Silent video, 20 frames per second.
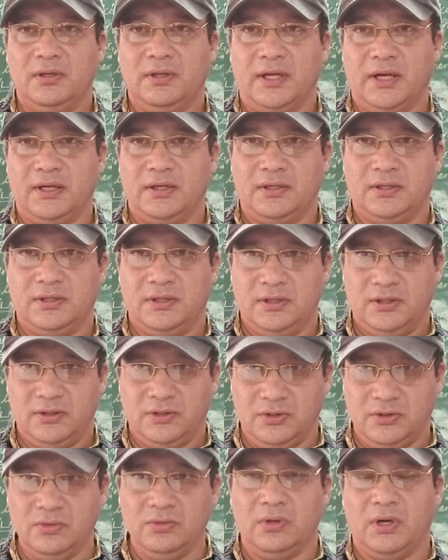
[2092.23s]
that
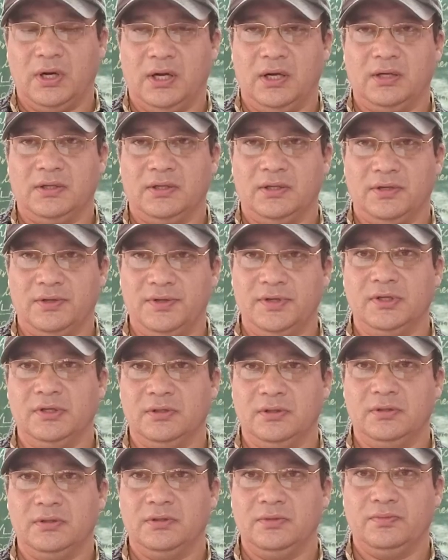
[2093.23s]
you are the
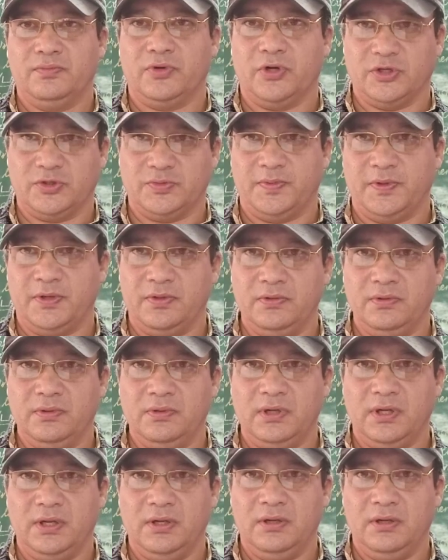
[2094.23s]
real Prospero,